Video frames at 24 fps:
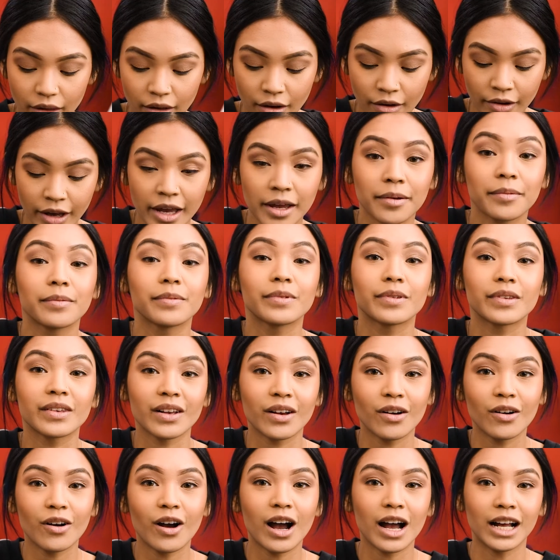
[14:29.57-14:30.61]
Okay,
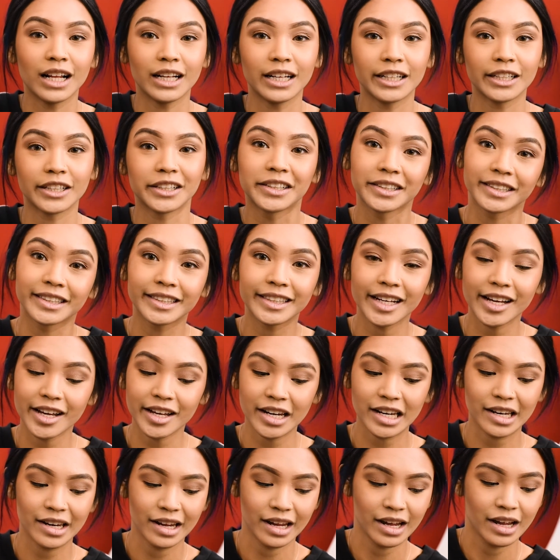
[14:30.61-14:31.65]
so eyeliner is
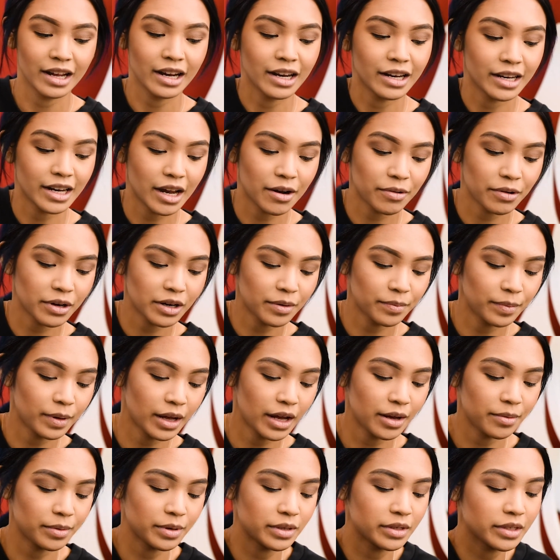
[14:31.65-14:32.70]
done. Now we're going to apply
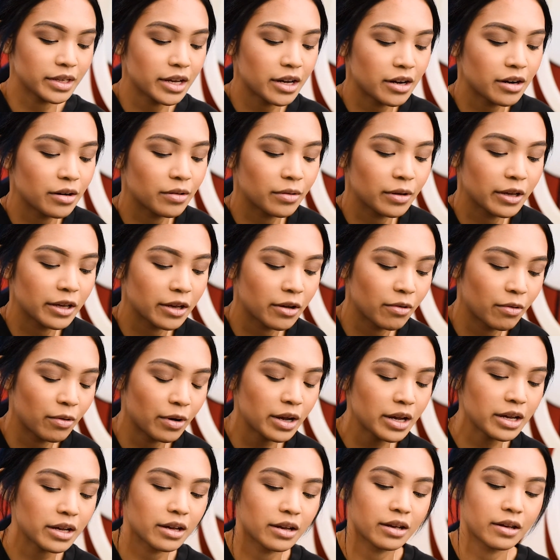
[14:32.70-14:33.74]
mascara really quick.